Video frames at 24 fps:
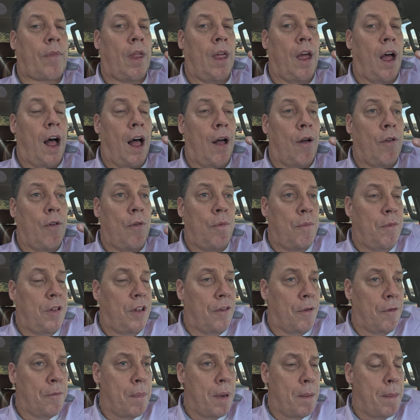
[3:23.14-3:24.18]
Uh,
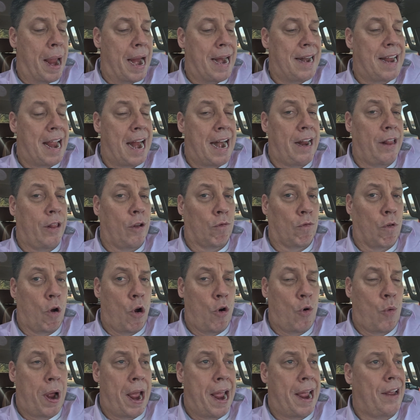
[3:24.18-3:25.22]
maintaining the
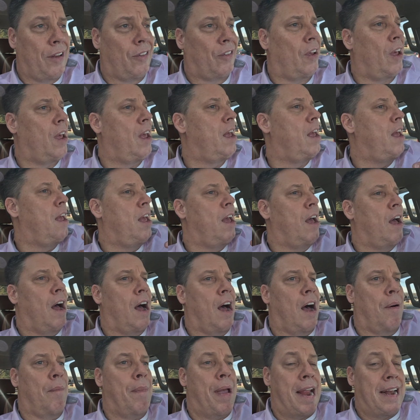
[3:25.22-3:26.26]
roadways,
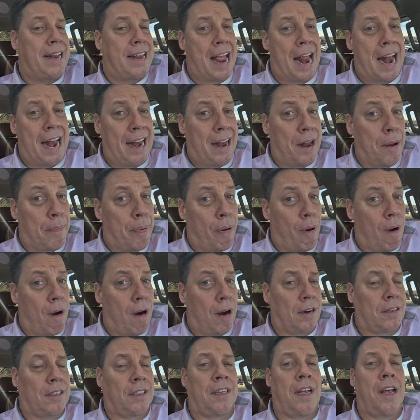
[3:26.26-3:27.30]
uh, maintaining the
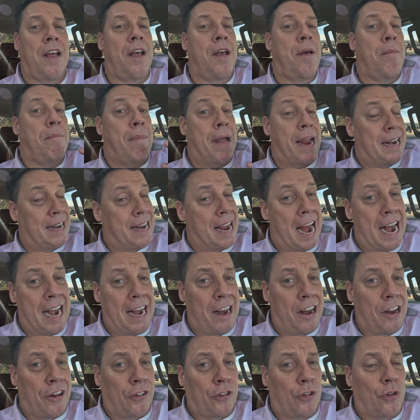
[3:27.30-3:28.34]
parks,
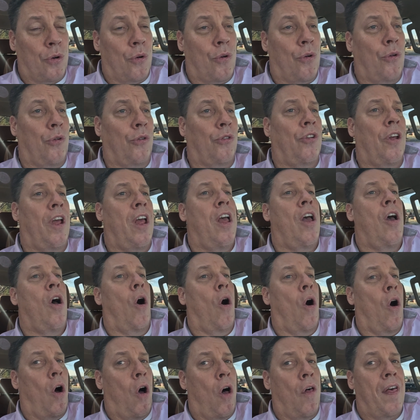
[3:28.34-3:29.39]
maintaining the schools,
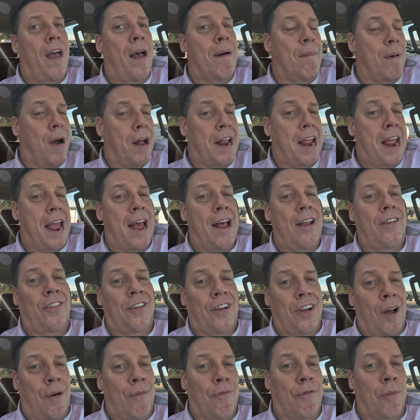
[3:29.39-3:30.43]
all that money has
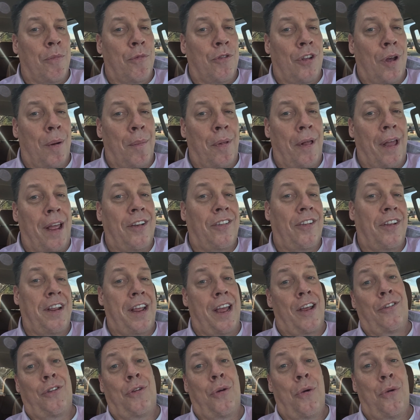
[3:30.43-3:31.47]
to come from someplace, and
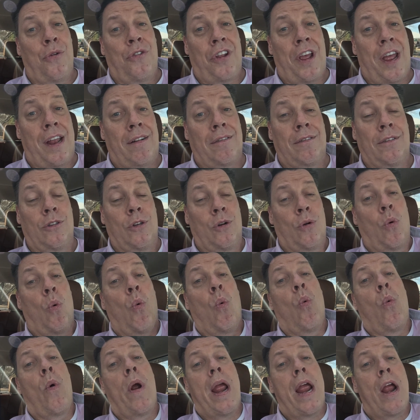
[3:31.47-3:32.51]
guess who's it?
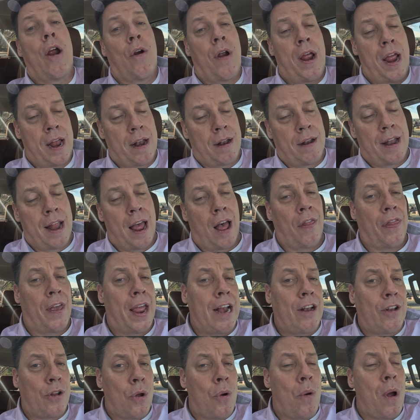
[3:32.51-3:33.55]
we're in. Now
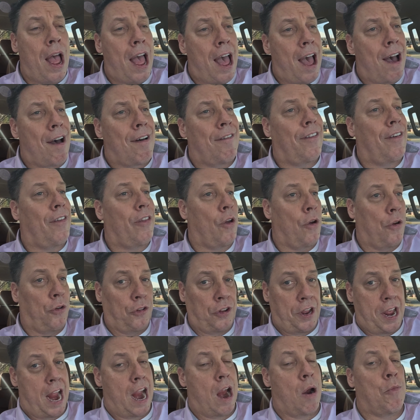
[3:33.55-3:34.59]
they do have
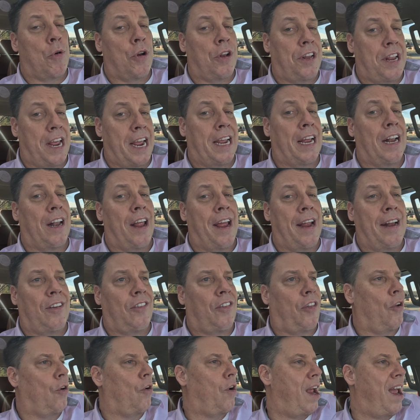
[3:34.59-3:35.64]
those camera ticket lights.
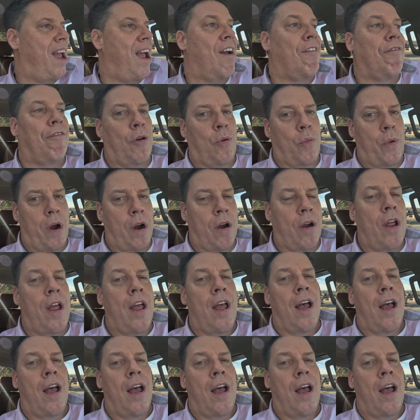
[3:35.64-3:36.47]
They're everywhere.